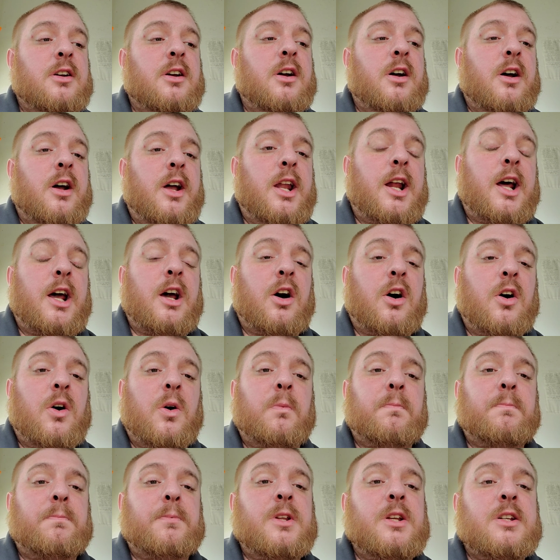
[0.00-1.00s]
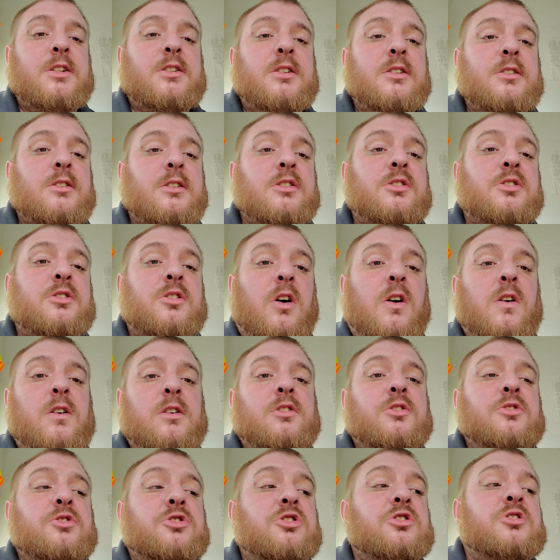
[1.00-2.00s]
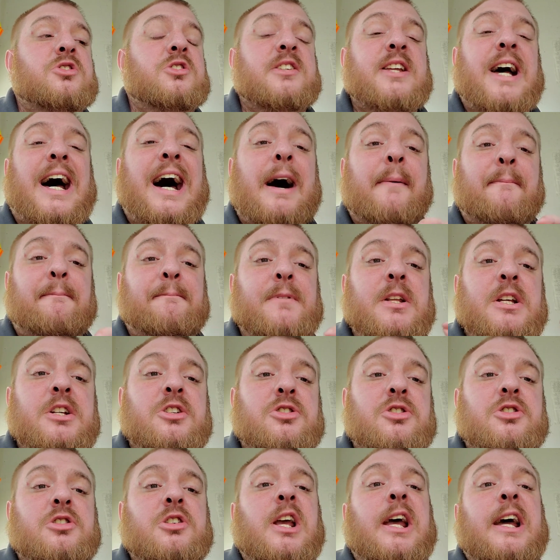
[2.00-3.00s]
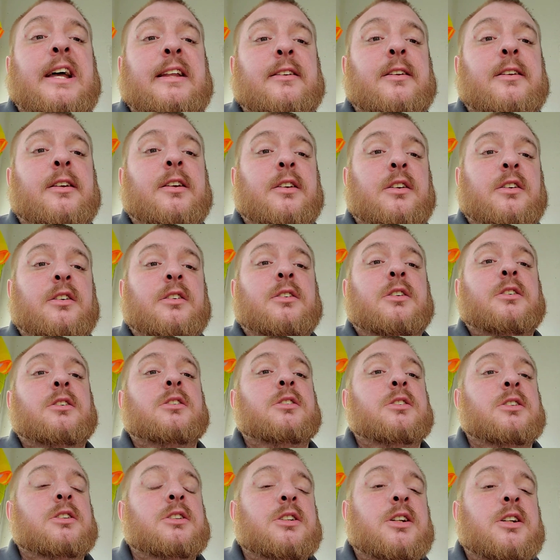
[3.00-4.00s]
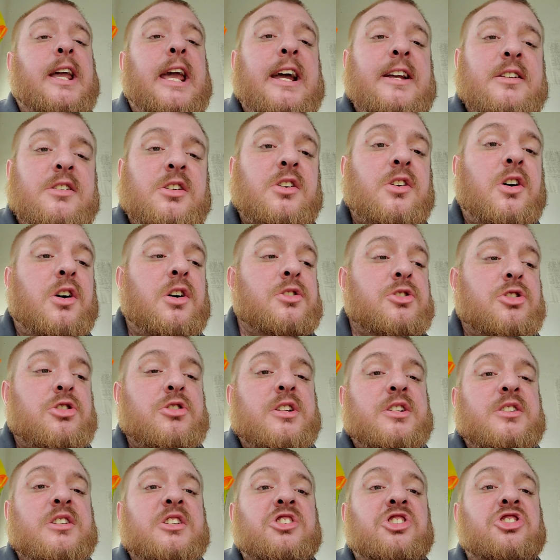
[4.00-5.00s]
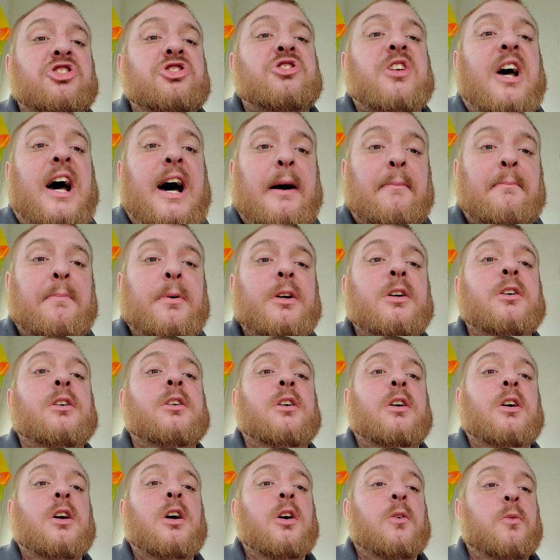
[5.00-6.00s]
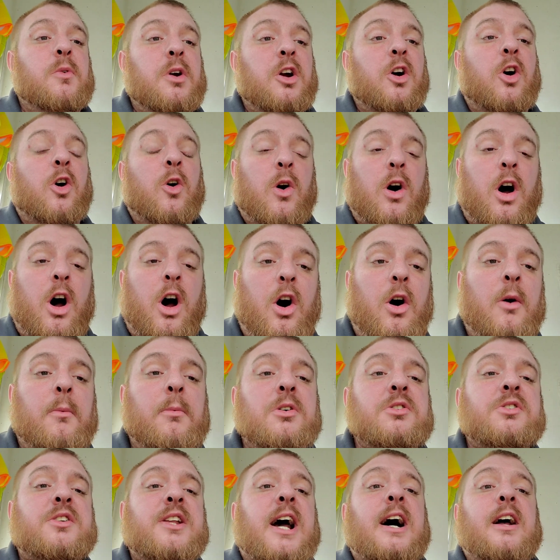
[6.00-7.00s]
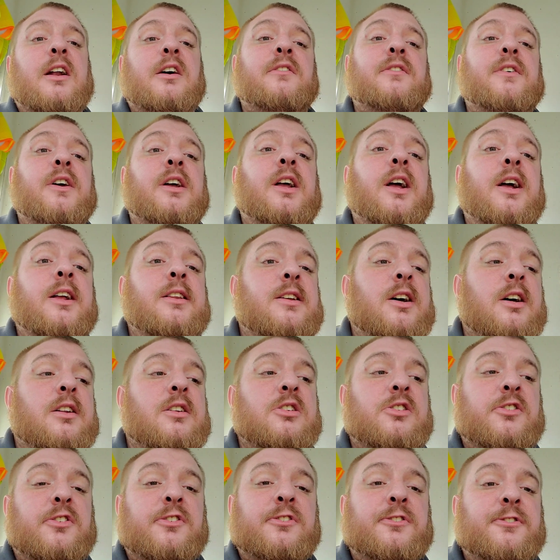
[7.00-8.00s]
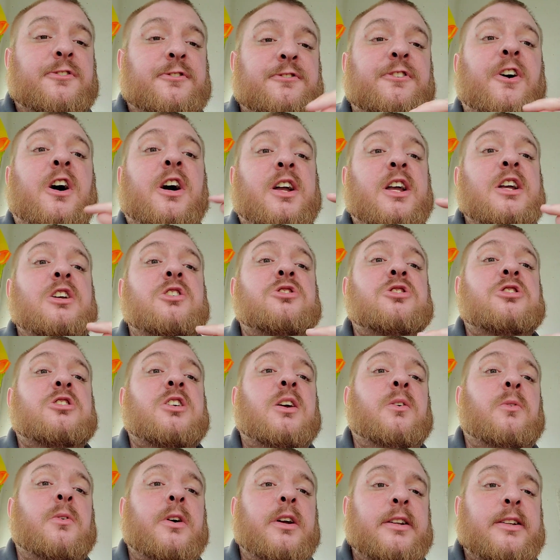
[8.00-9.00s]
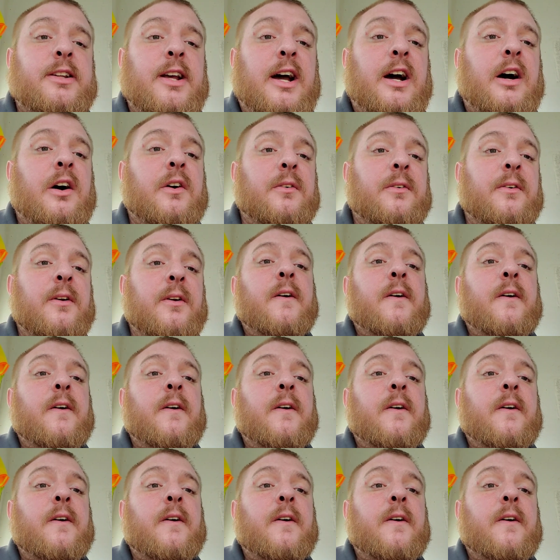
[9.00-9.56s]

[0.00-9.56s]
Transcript: And I hope this is the start to stop this shit. The cancer culture needs to stop. We were almost out of it until this fucking shit went down